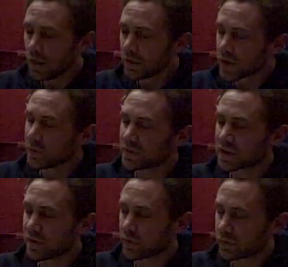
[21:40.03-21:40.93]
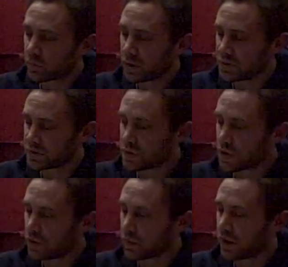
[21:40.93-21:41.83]
The coming together of the bees is the
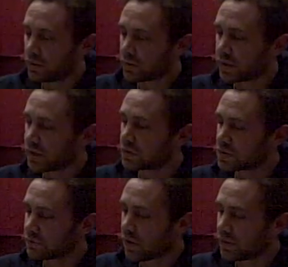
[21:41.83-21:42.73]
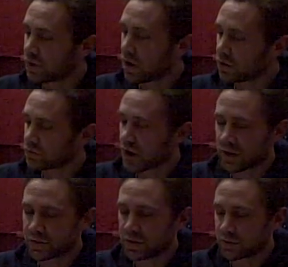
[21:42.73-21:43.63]
only way that they can survive the harsh
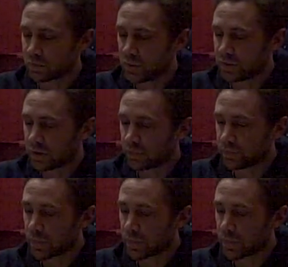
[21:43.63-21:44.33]
realities of winter.